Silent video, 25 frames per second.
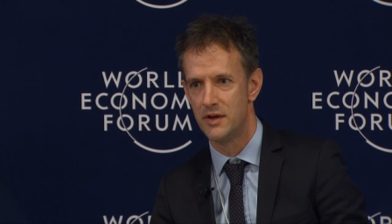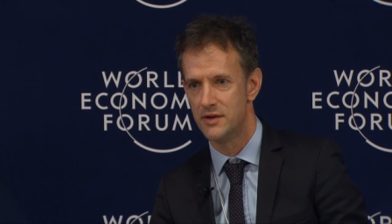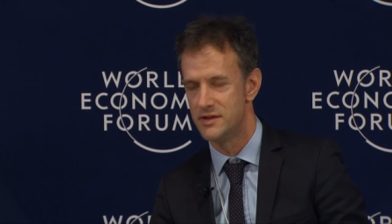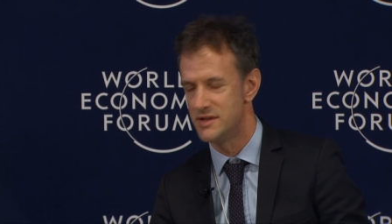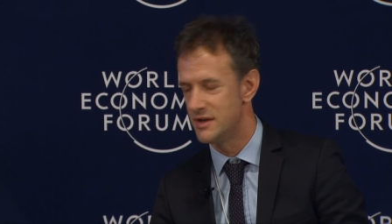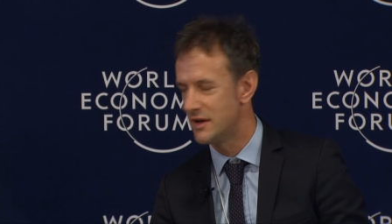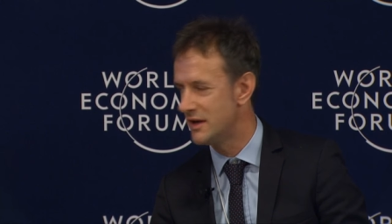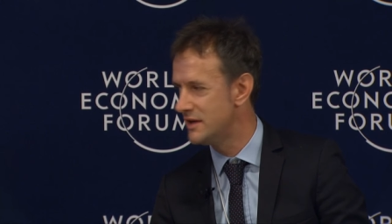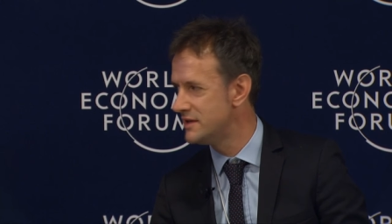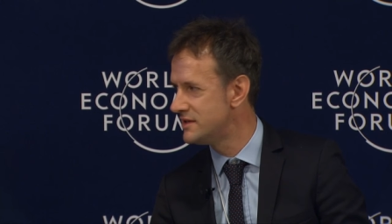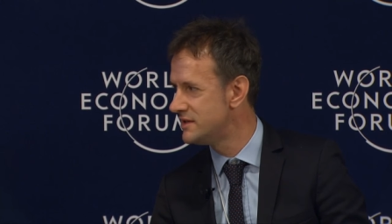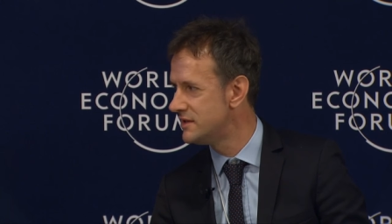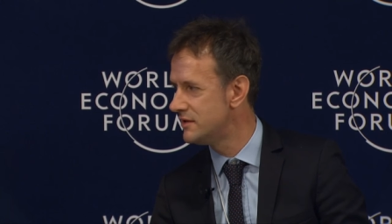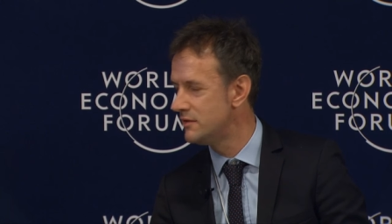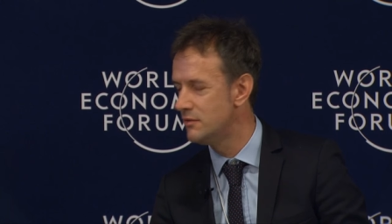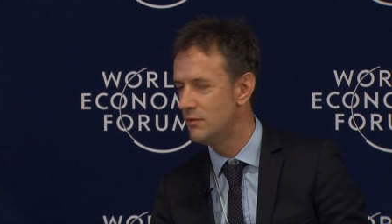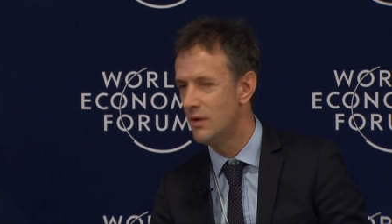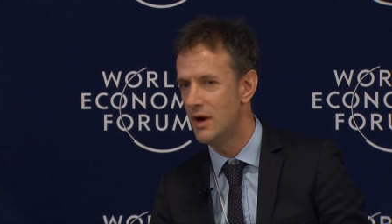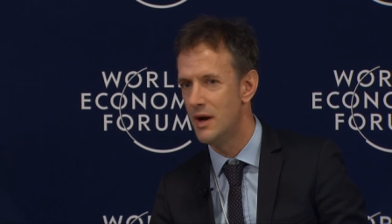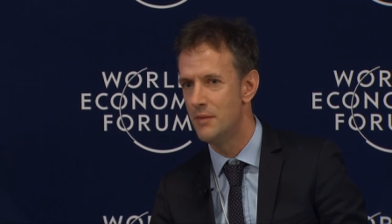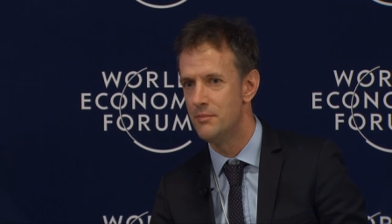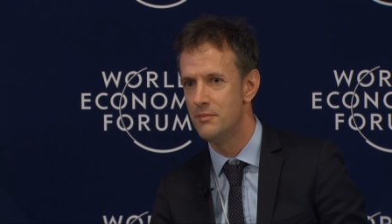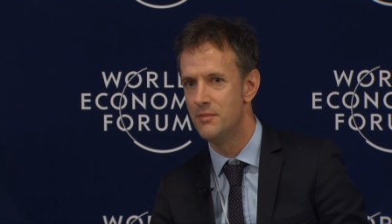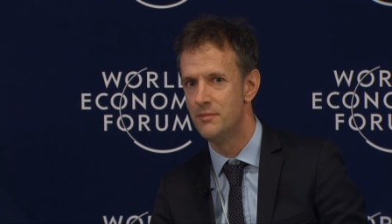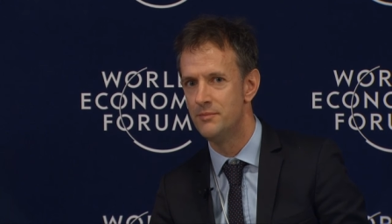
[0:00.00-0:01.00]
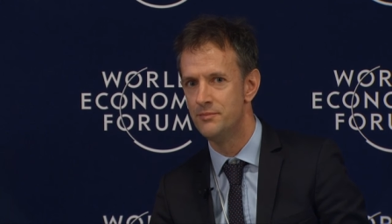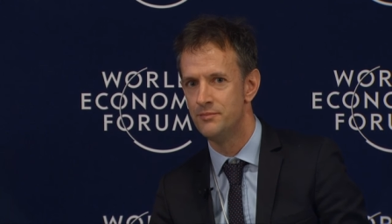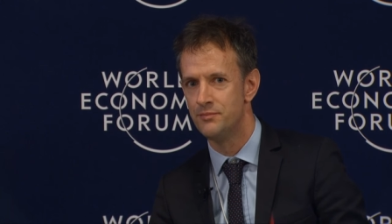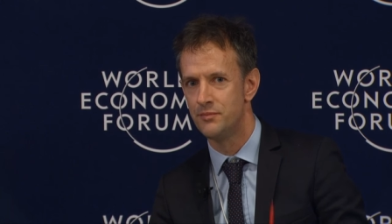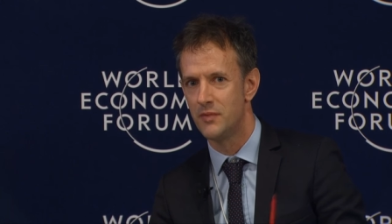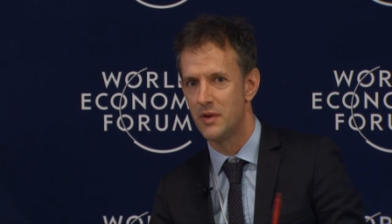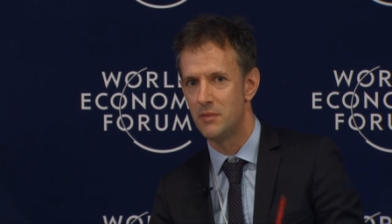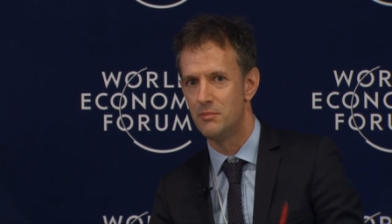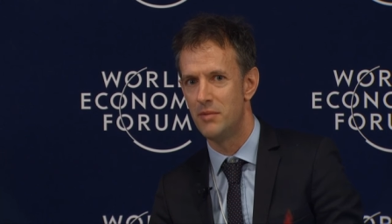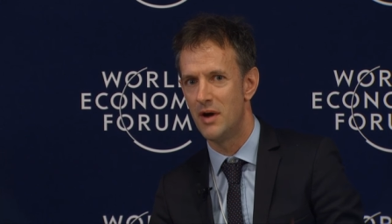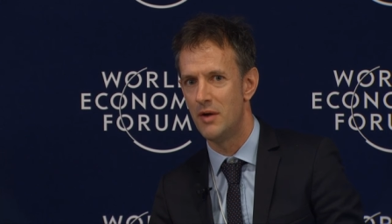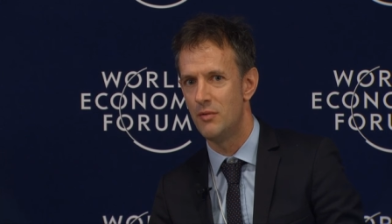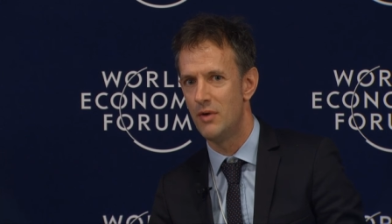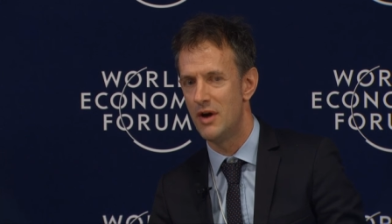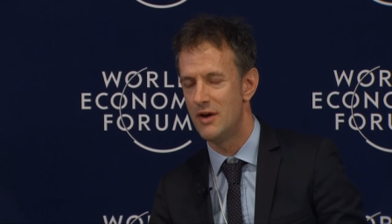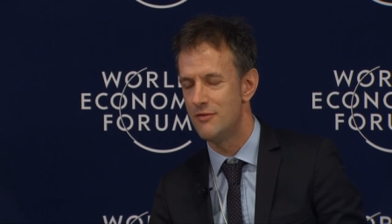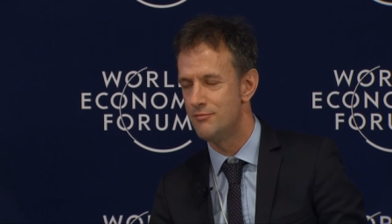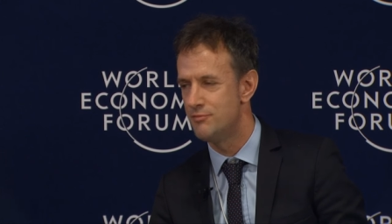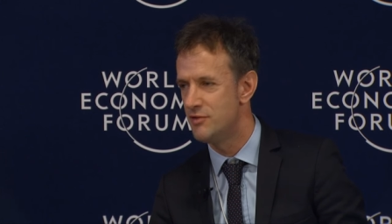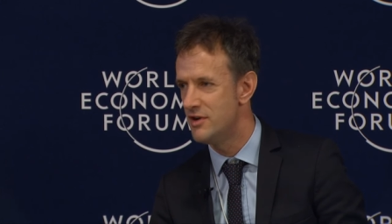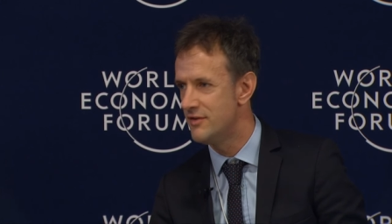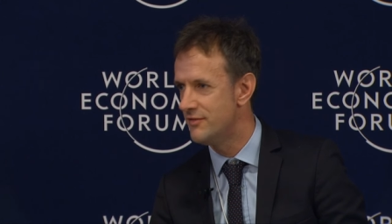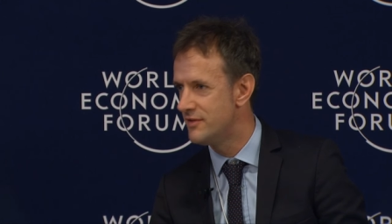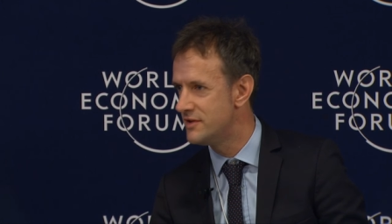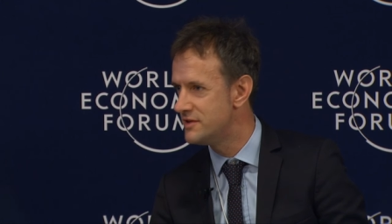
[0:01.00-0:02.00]
So I'm going to, um, by way
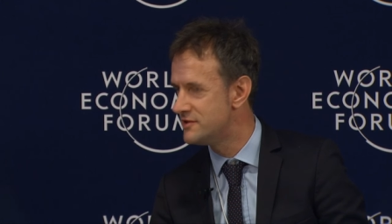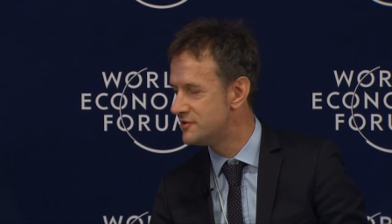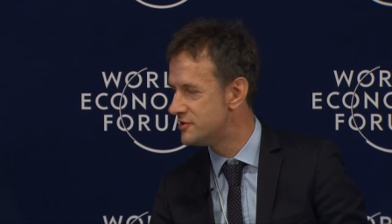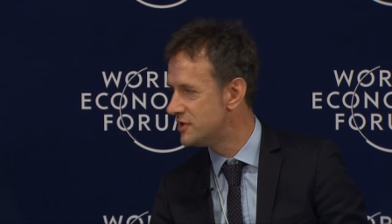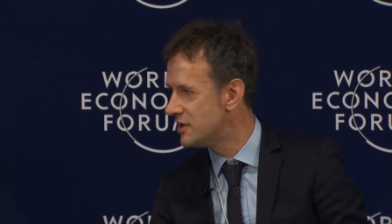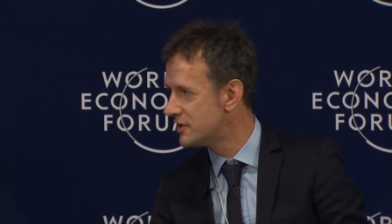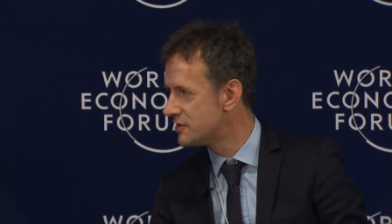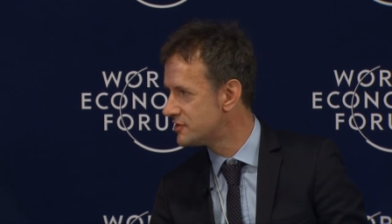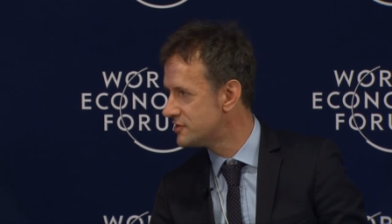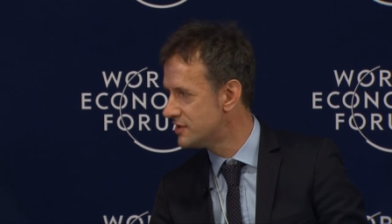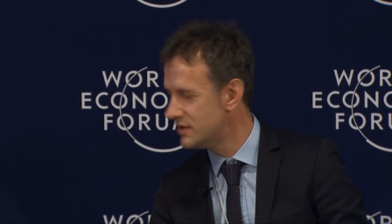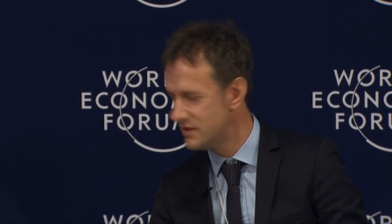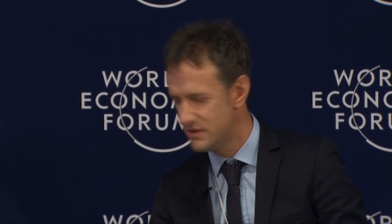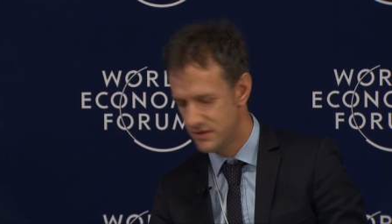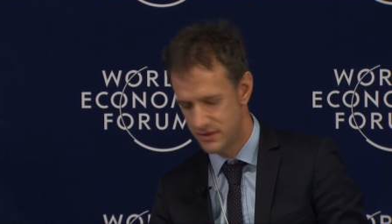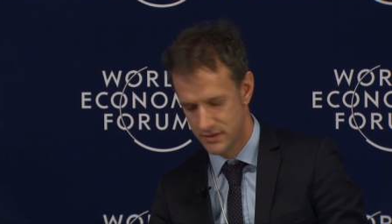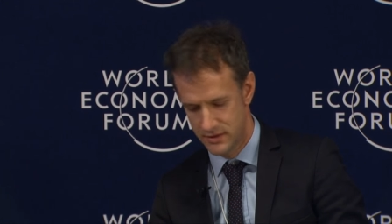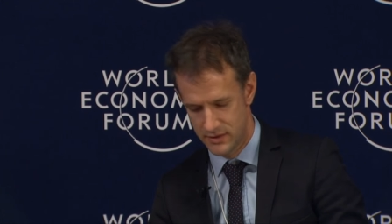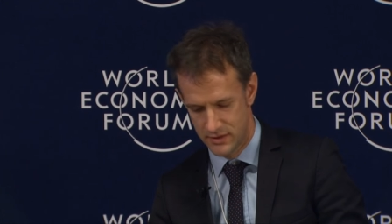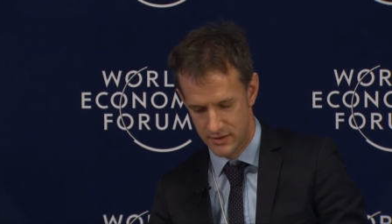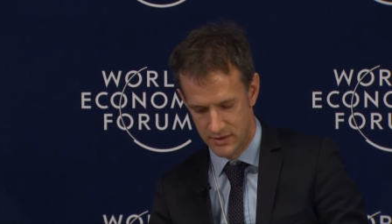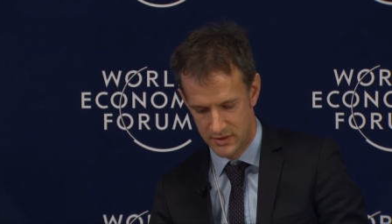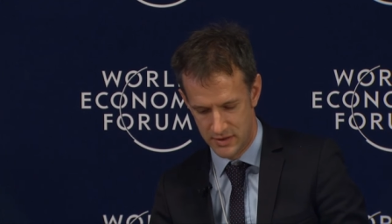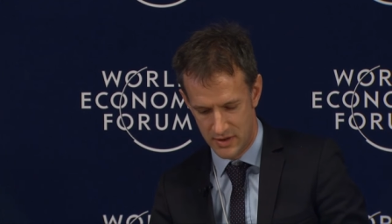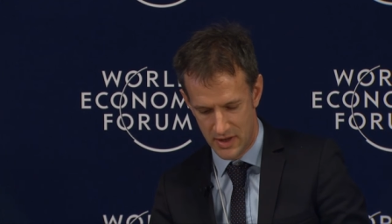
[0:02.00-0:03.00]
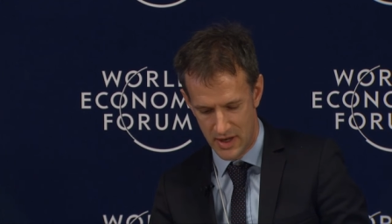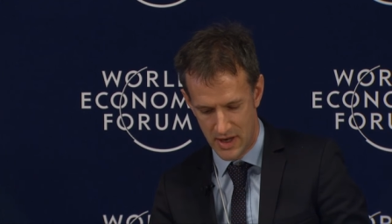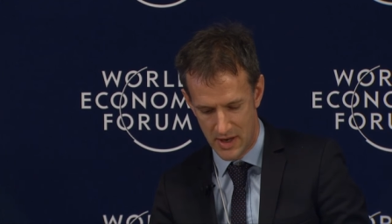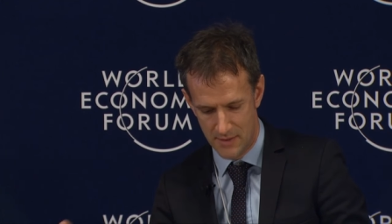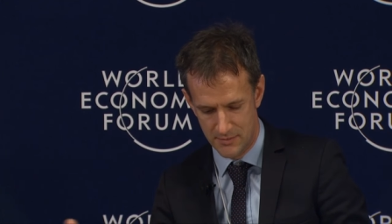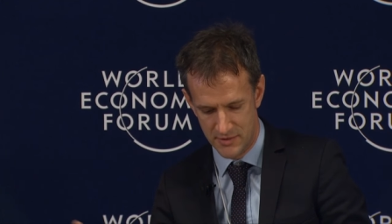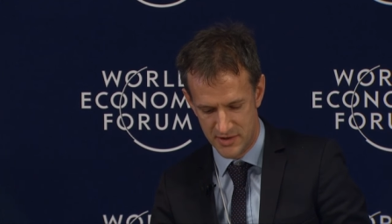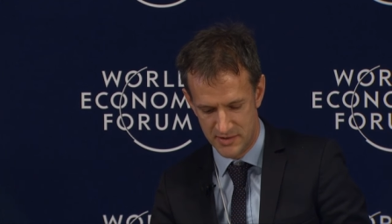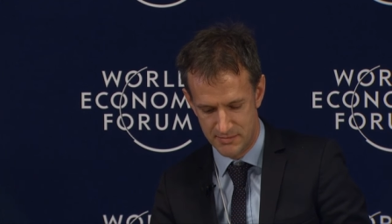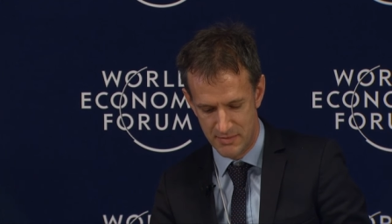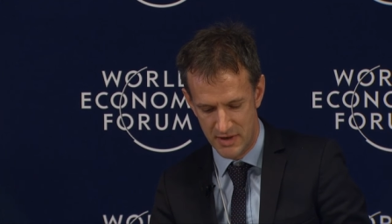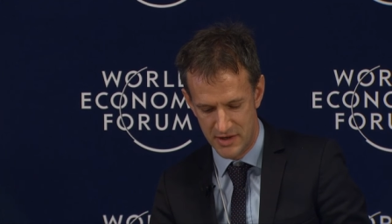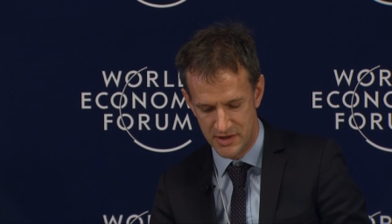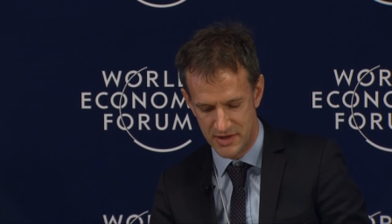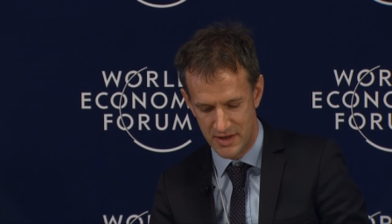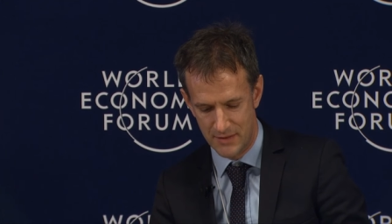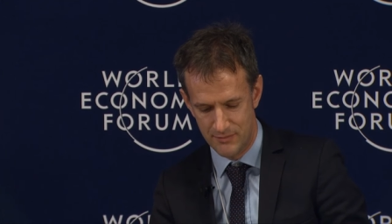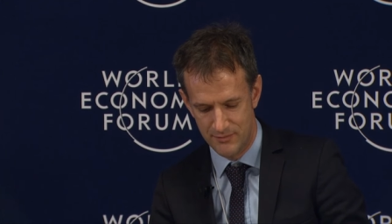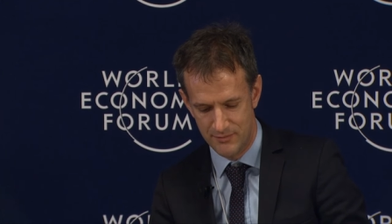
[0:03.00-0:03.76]
of brief introduction, um, just mention